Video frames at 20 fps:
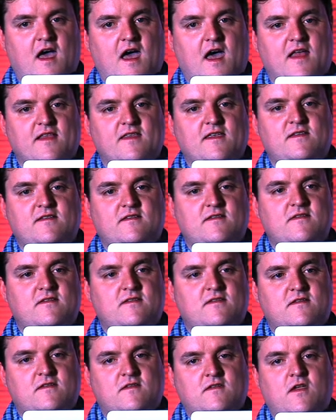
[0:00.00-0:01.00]
And this
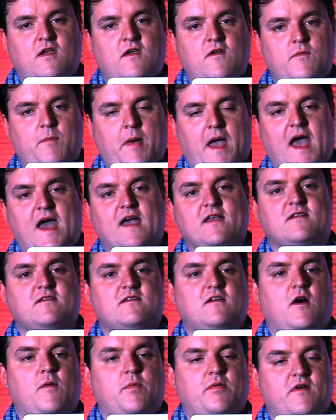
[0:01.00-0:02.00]
two-pass
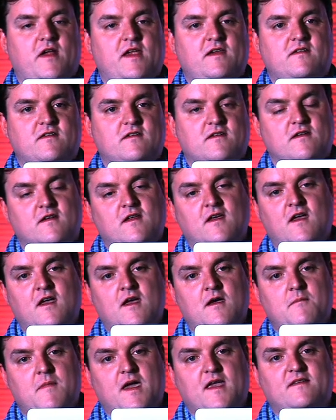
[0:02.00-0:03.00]
operation
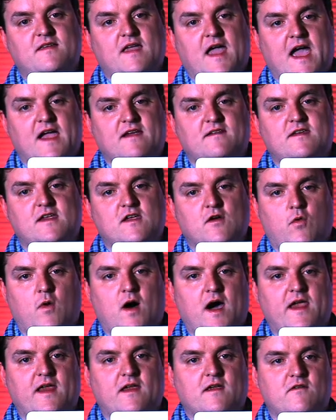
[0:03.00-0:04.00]
makes it actually
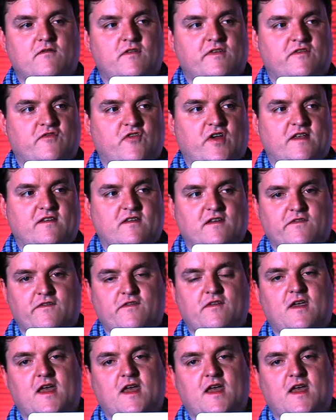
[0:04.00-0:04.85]
quite restrictive,